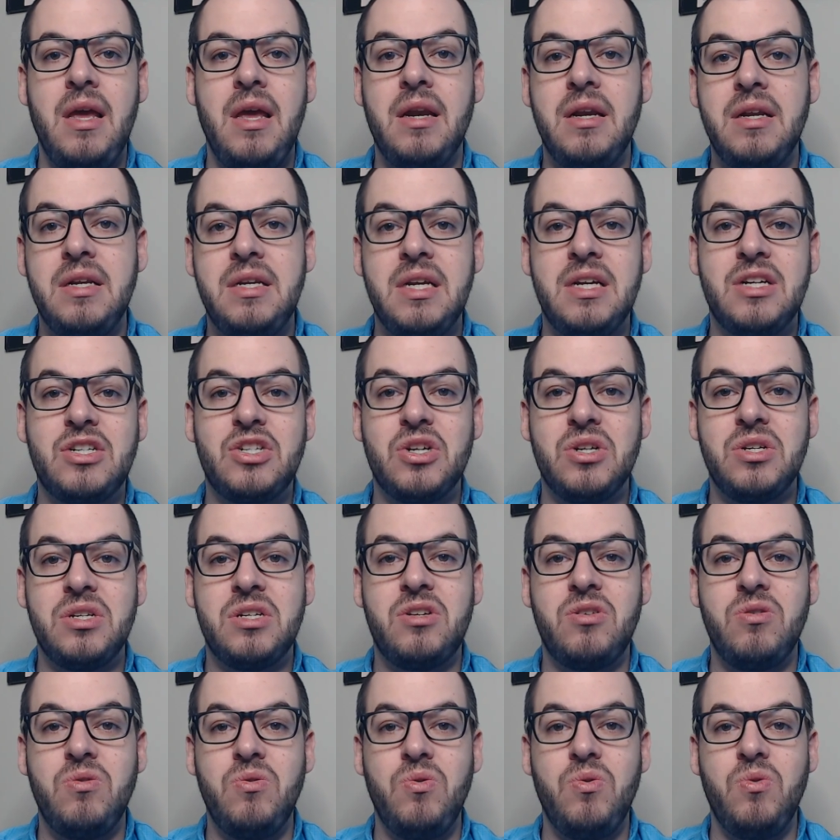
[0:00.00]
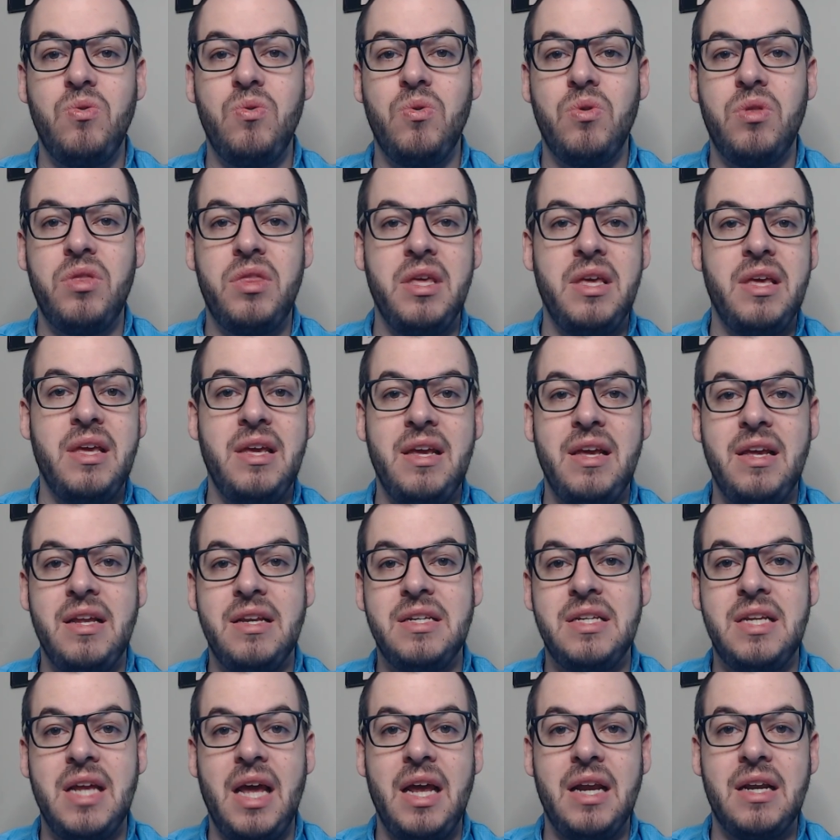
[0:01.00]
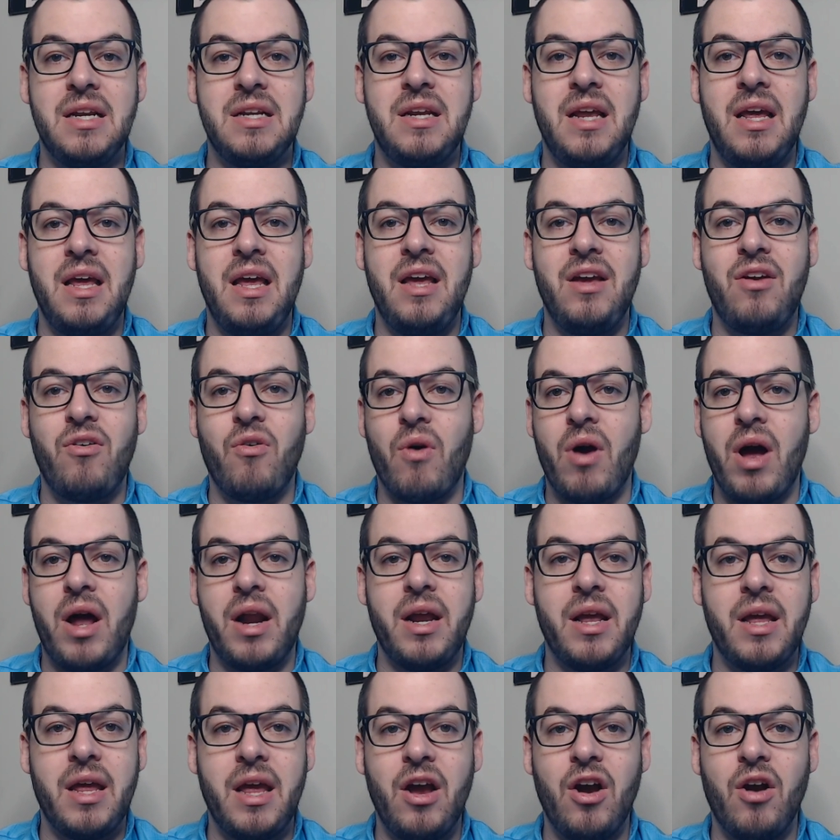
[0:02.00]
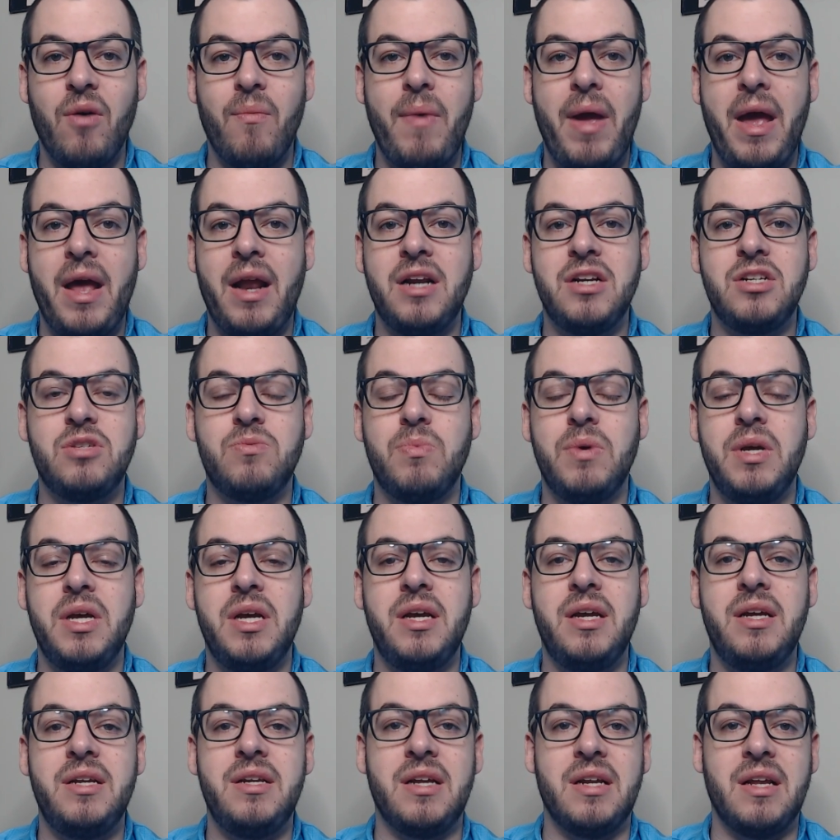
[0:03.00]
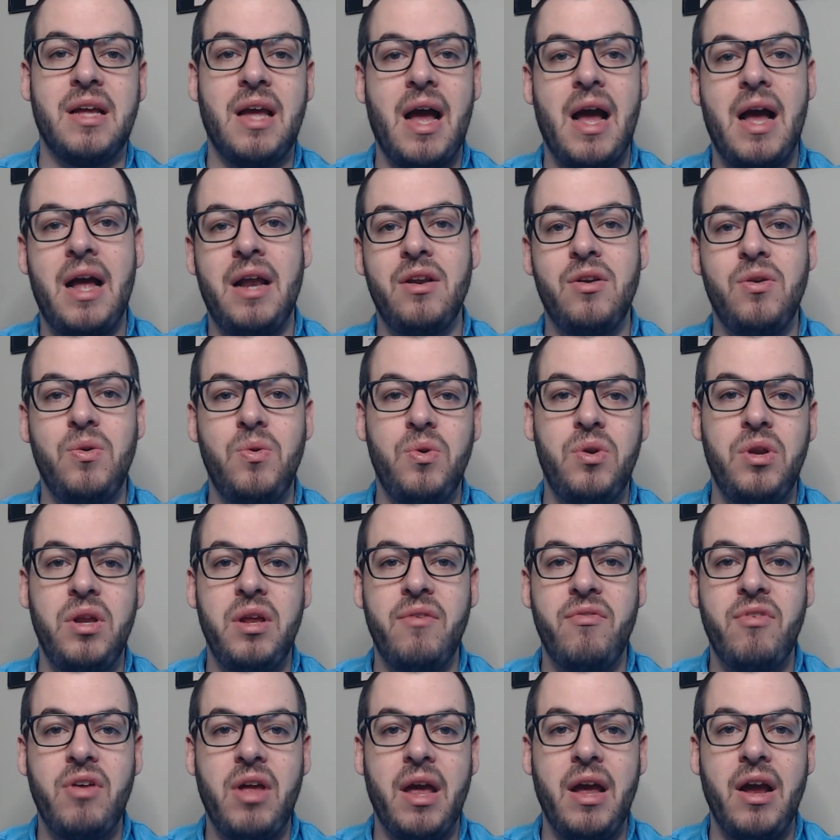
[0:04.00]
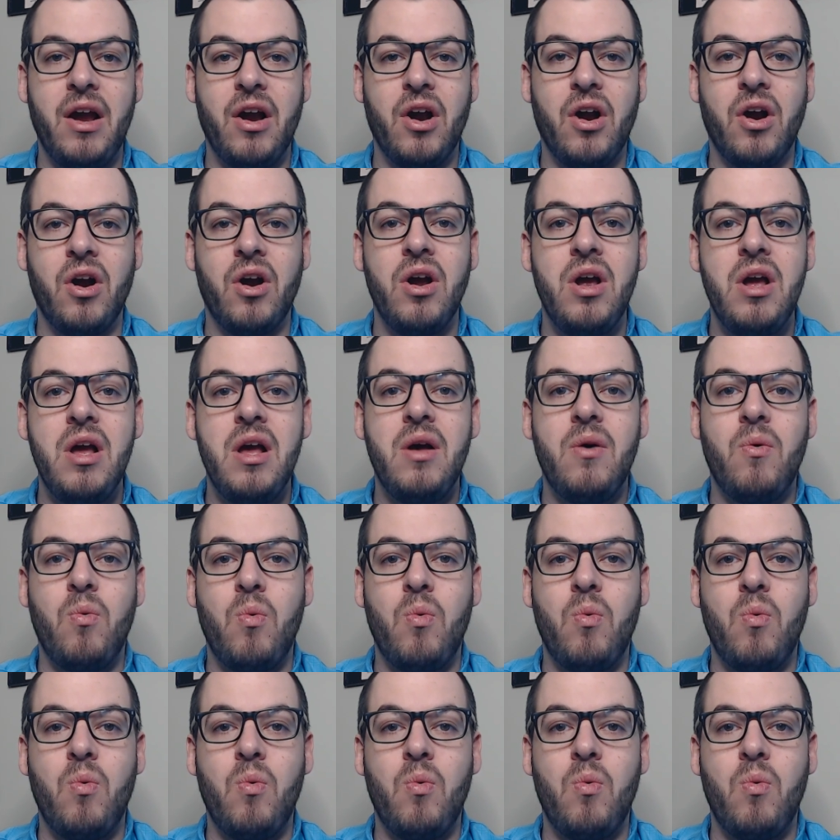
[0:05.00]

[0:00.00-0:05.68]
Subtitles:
In addition to the day to day chronic care management and continuity of care,